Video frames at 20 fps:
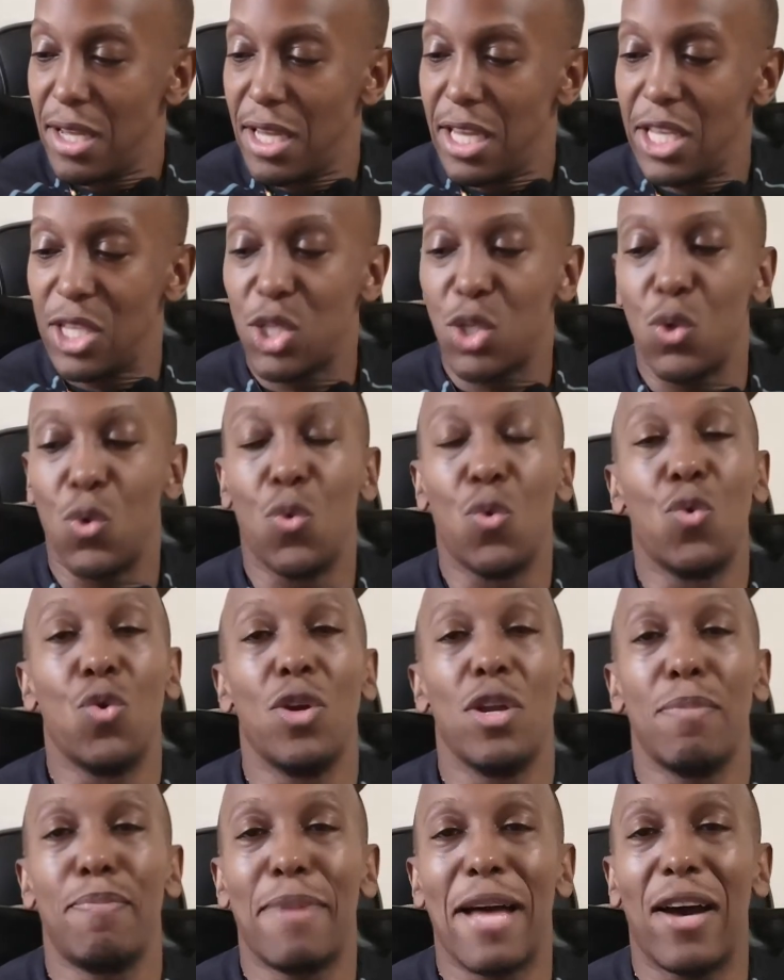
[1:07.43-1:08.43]
It's
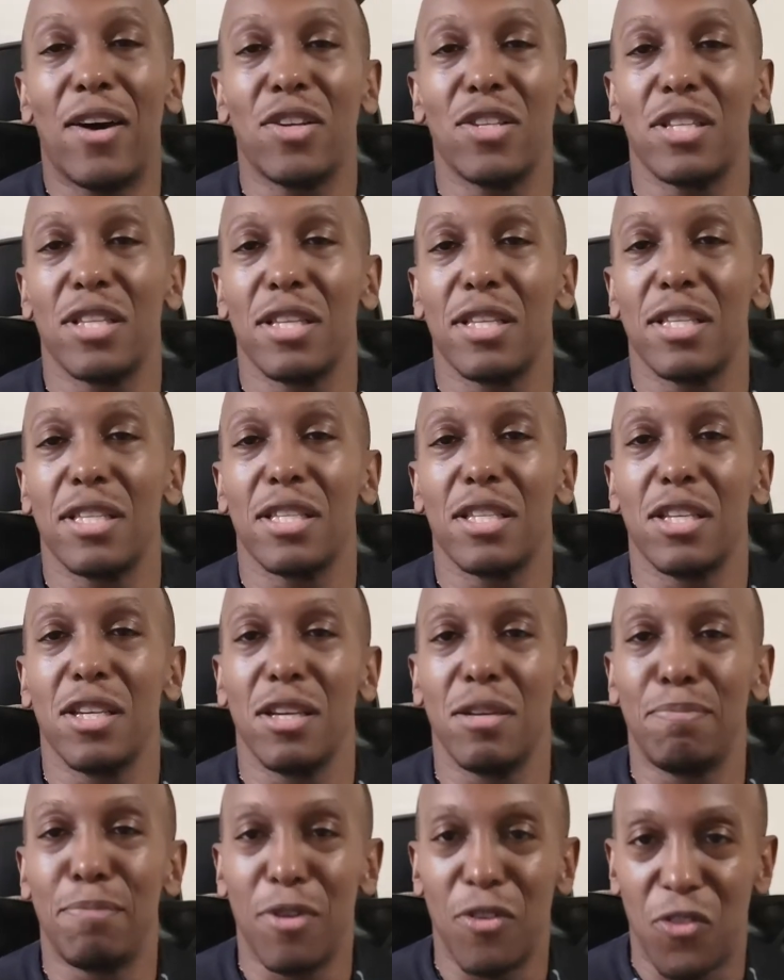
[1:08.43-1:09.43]
all about
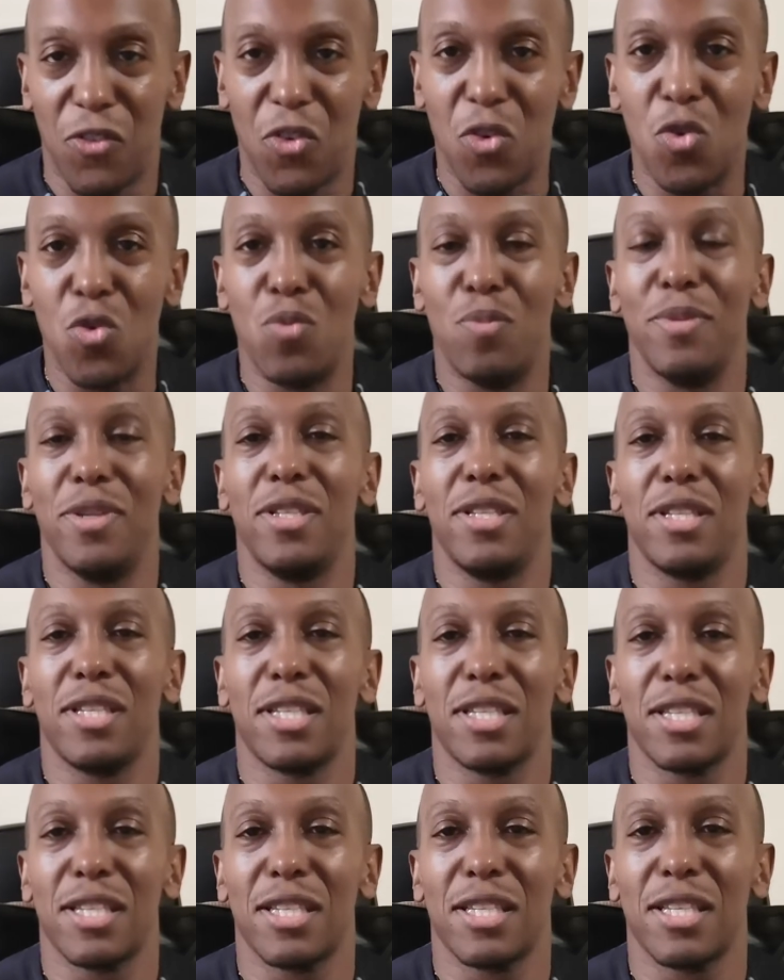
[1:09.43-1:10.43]
the
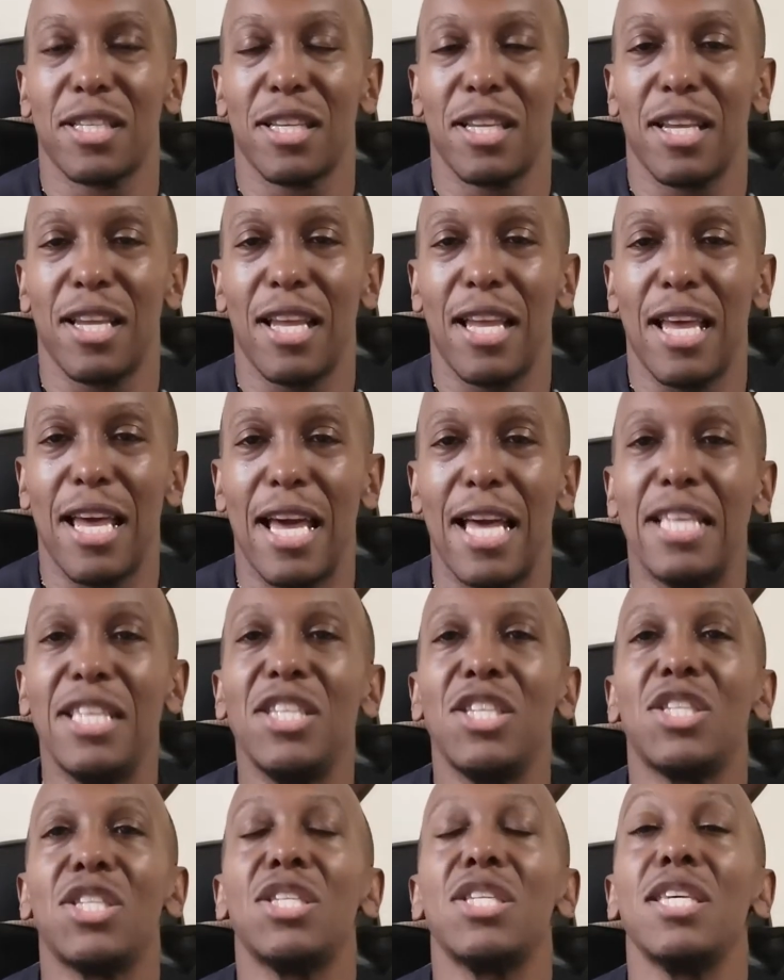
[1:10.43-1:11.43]
performance, and
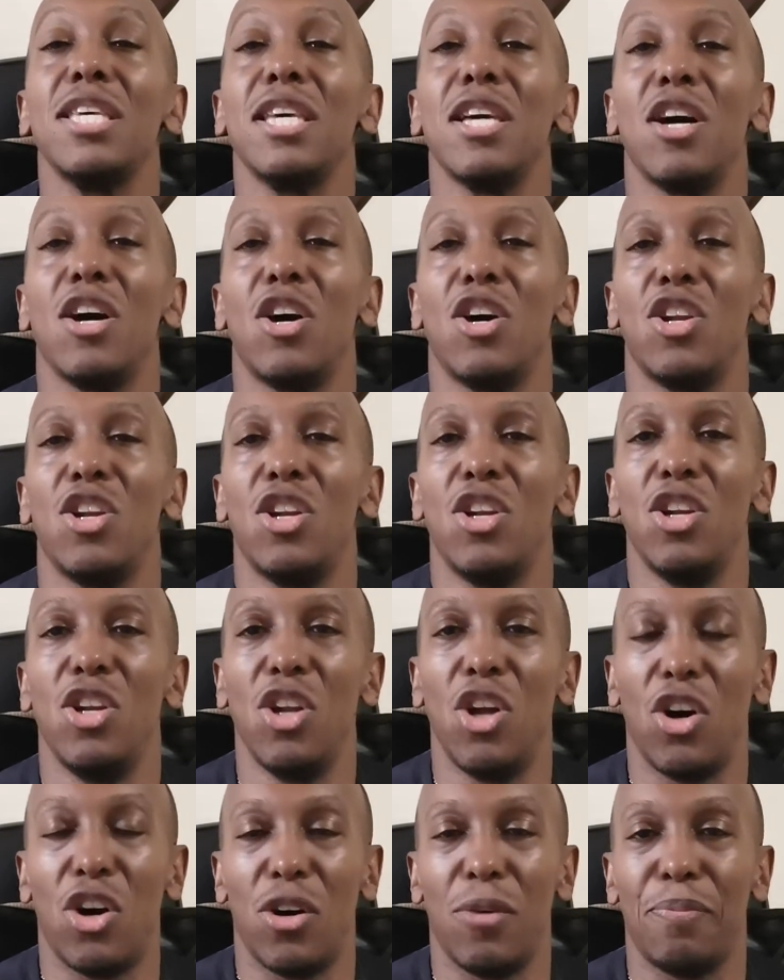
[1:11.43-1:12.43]
you see it a
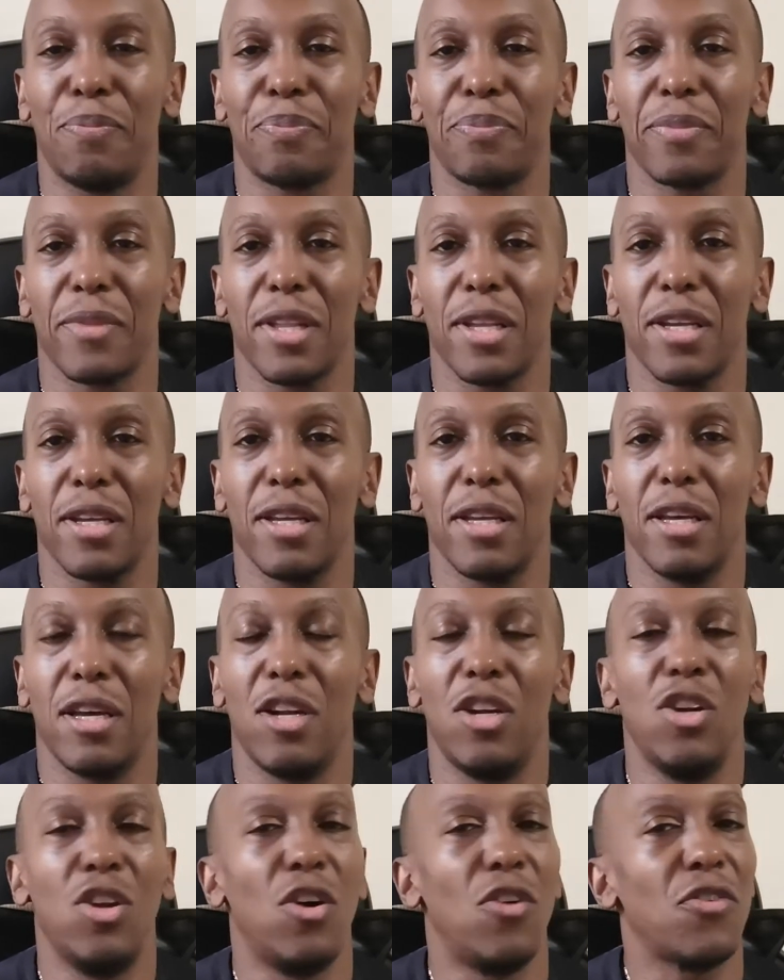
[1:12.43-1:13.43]
lot.
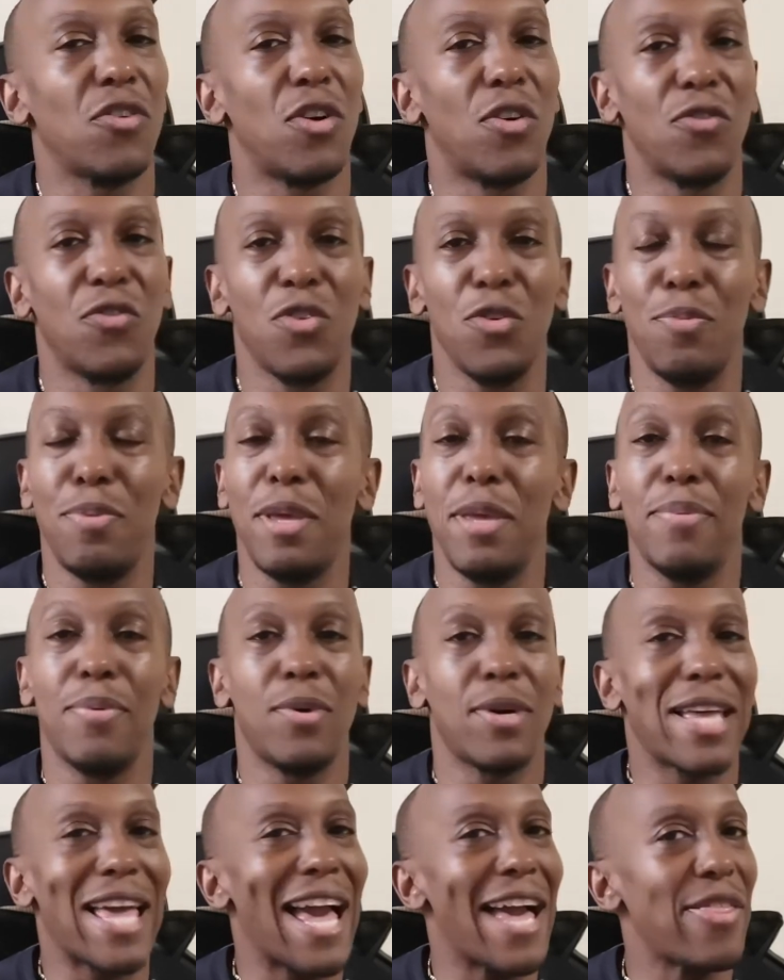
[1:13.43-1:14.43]
A lot of Kung Fu
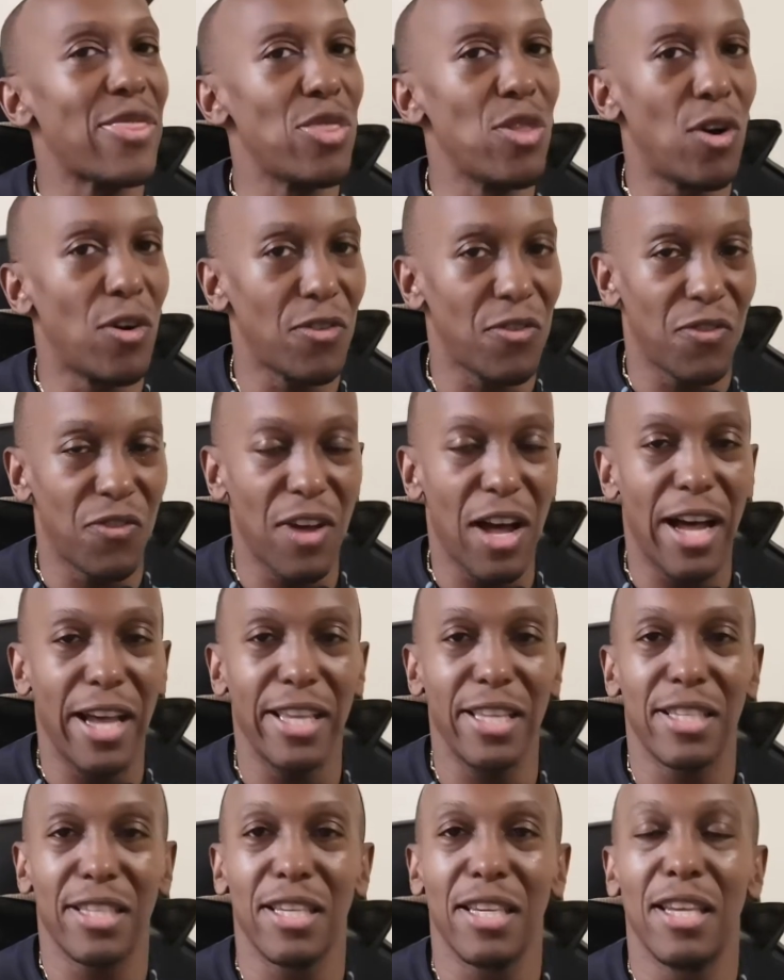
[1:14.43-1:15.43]
people cannot
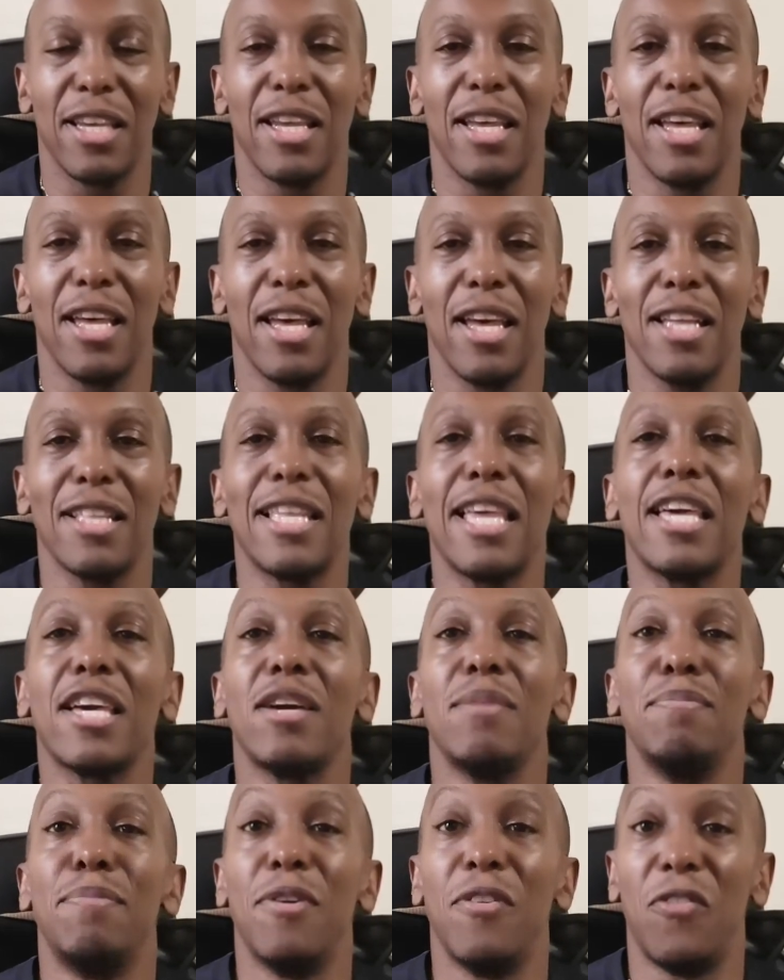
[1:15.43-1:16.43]
fight. They
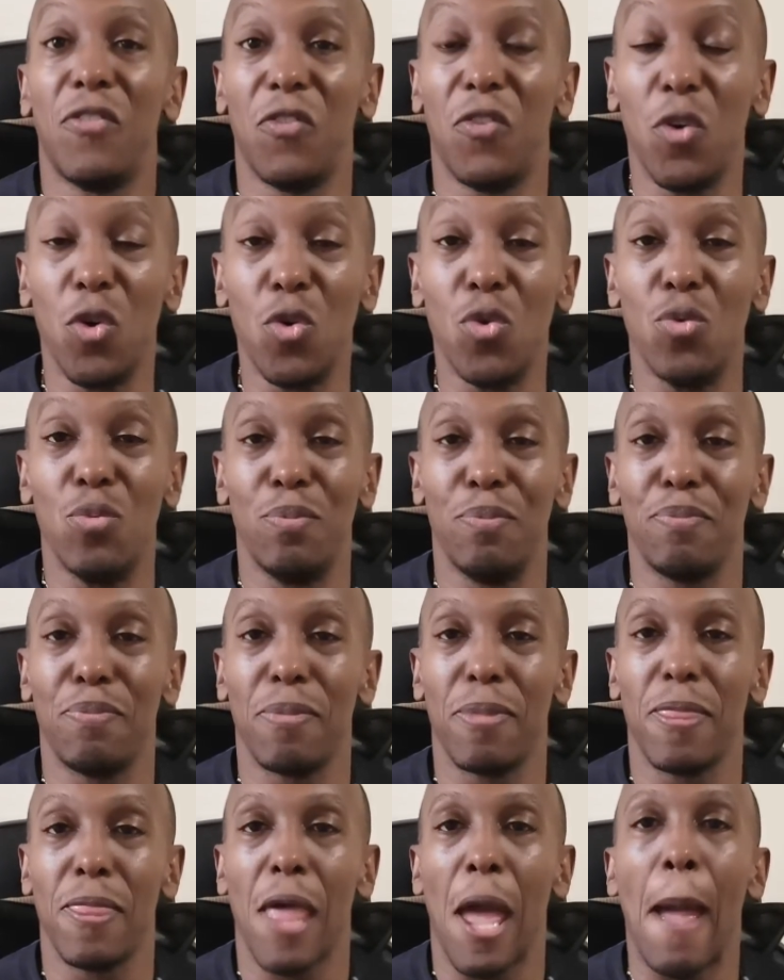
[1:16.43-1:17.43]
can perform,
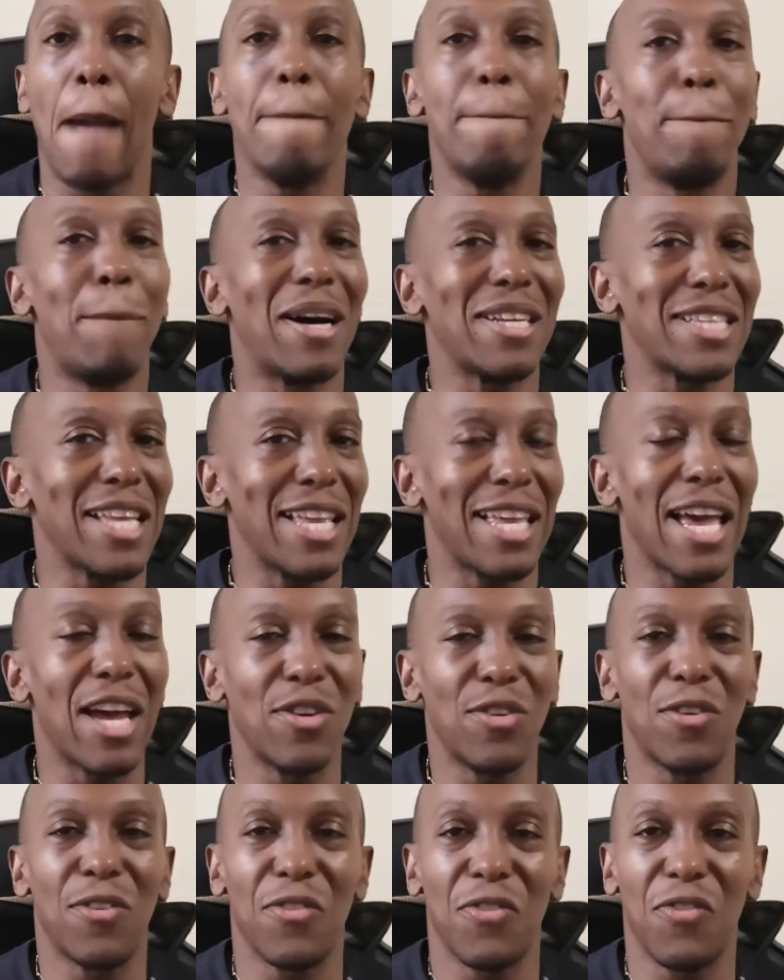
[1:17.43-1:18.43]
but they
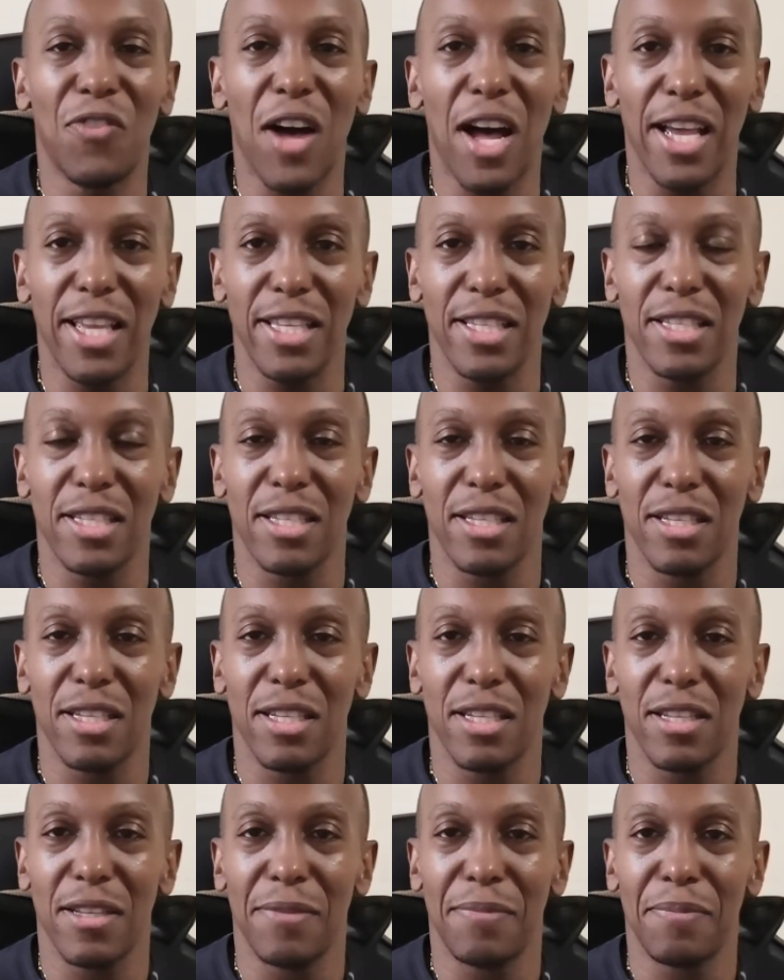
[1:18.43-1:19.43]
cannot fight,
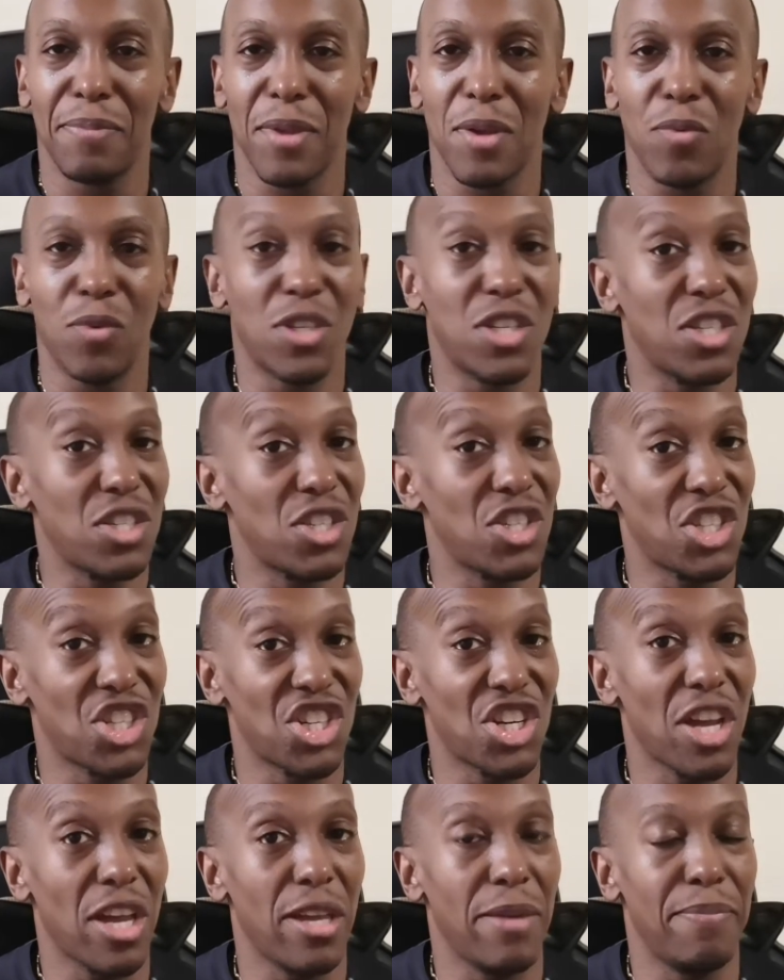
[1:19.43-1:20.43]
which is a
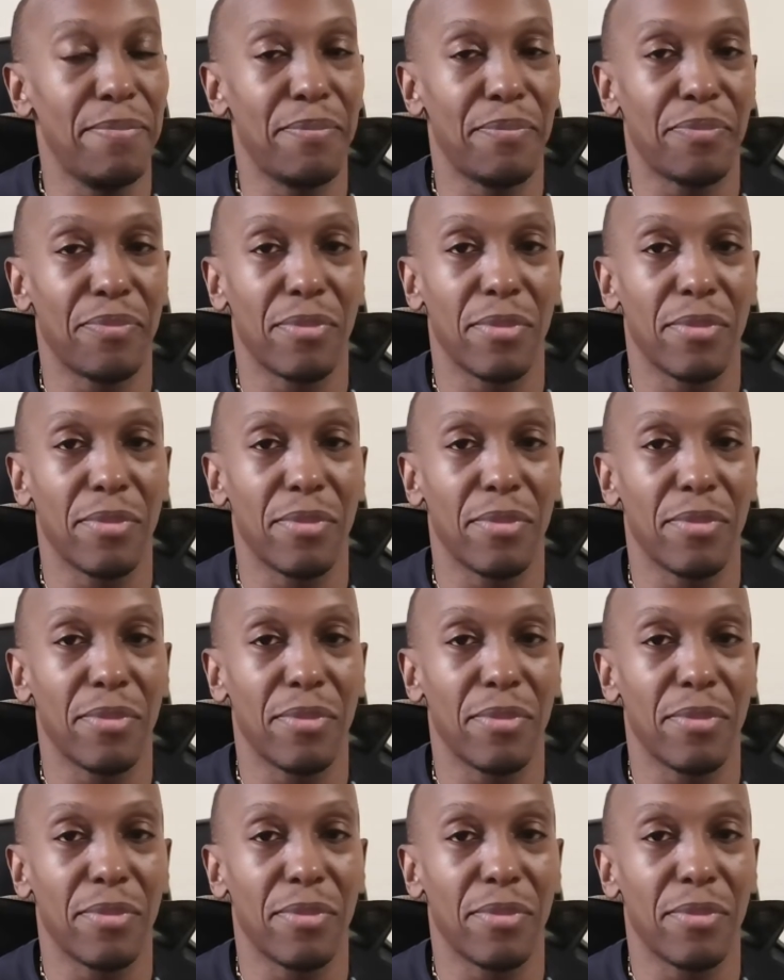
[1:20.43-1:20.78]
shame,